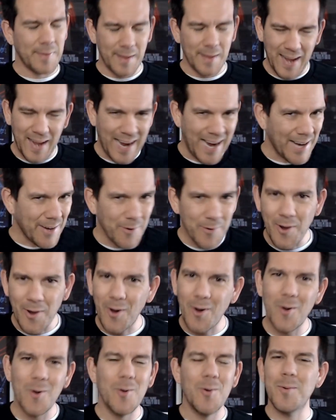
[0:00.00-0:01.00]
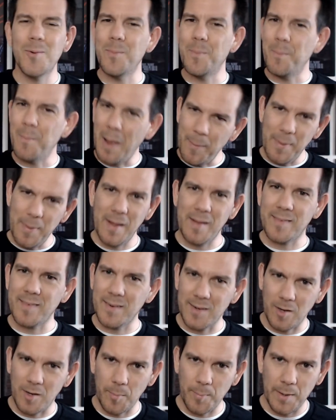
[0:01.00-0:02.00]
I don't know, maybe it's a
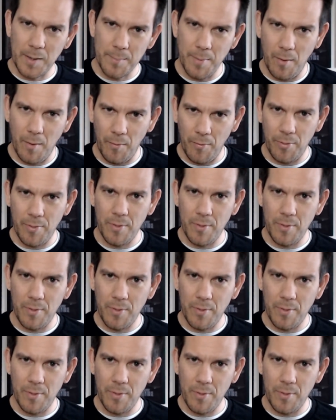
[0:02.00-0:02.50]
little bit of both.